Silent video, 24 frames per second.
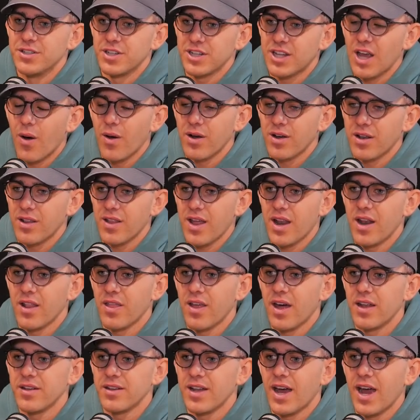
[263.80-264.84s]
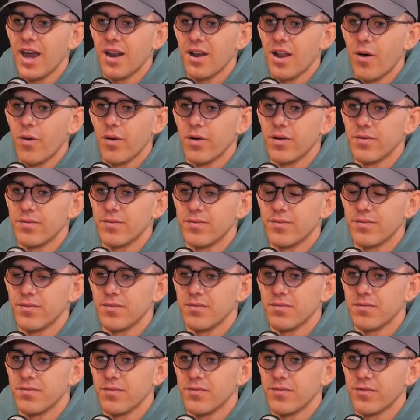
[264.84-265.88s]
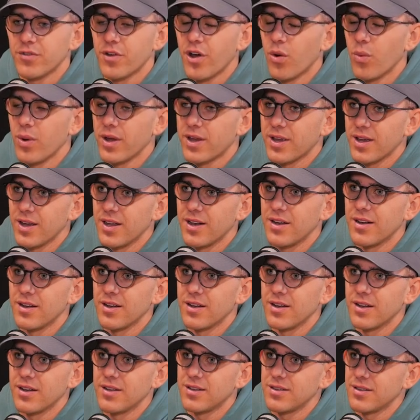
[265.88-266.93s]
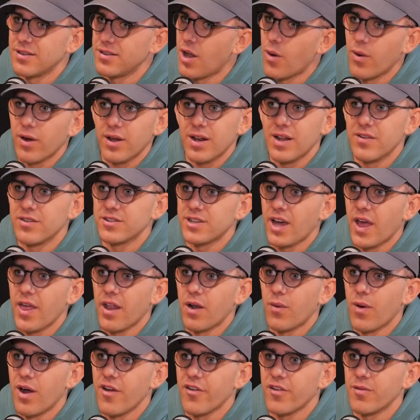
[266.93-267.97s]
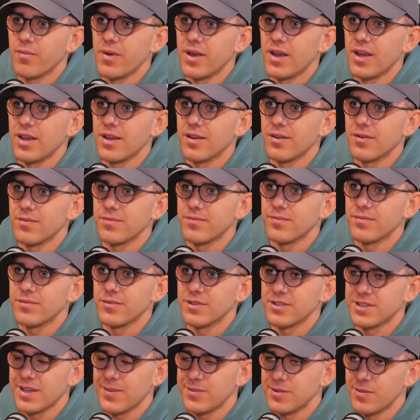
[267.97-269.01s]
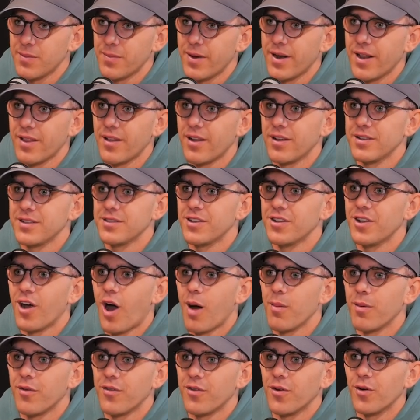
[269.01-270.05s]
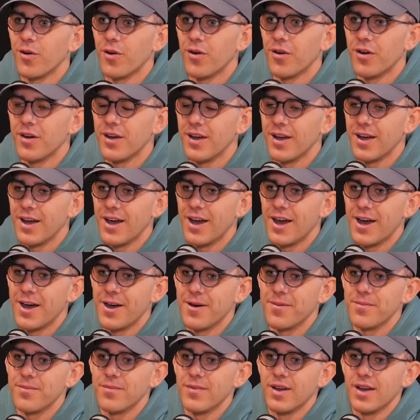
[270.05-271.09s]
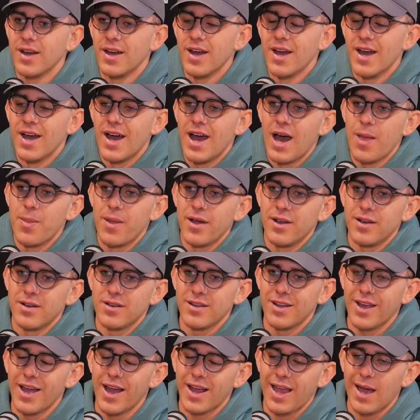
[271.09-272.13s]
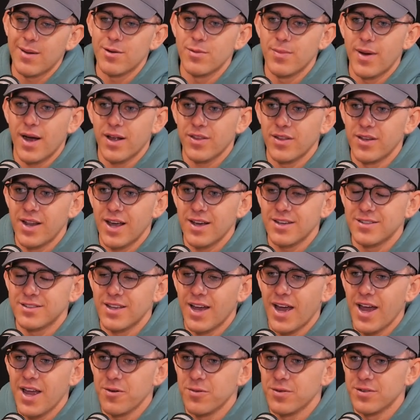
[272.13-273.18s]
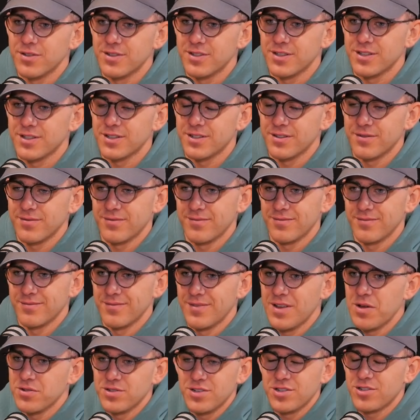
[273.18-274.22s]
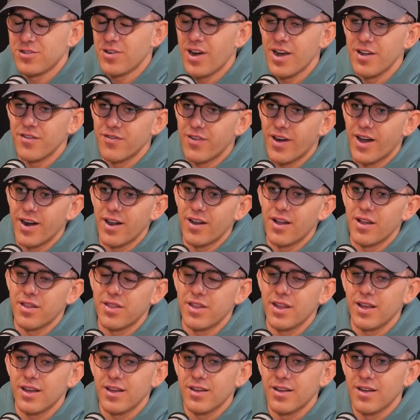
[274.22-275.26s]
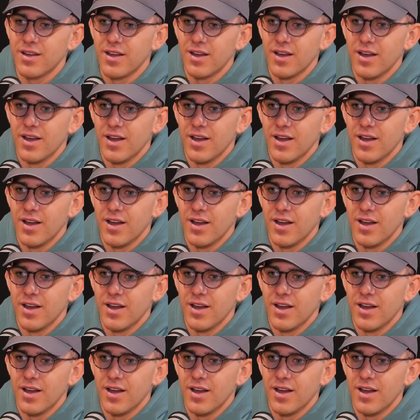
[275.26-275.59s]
go into the end of that day knowing I've got a wicket, no one can ever take that away from me. Slept a bit better than I did the night before. Coming back the next day, it was just great fun. And I think